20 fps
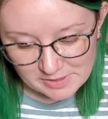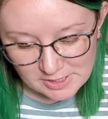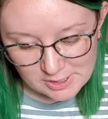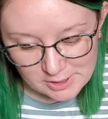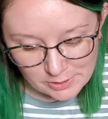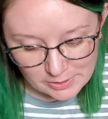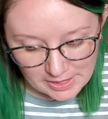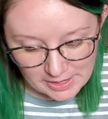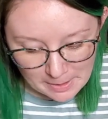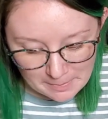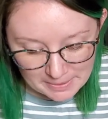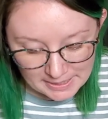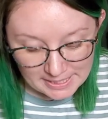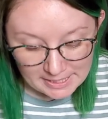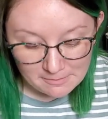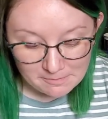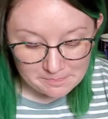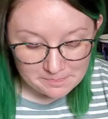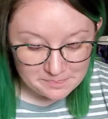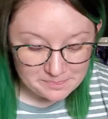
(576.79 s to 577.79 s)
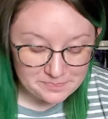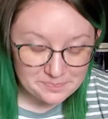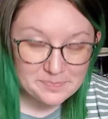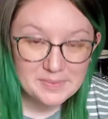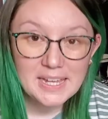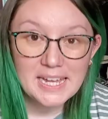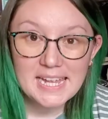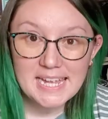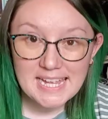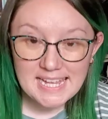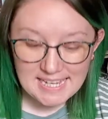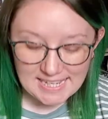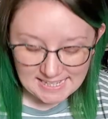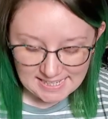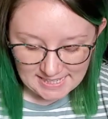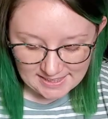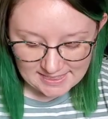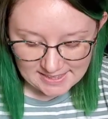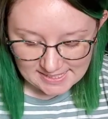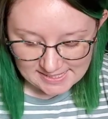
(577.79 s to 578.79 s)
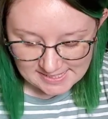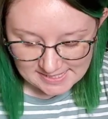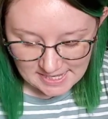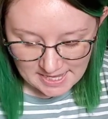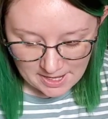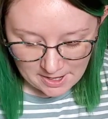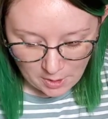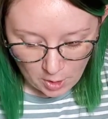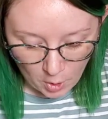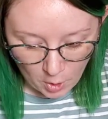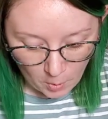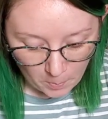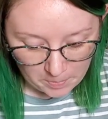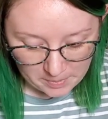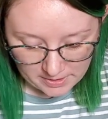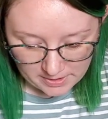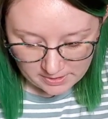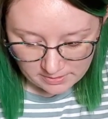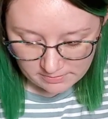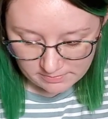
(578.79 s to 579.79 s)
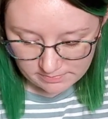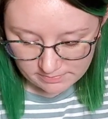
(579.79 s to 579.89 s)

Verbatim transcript: So let me get this open.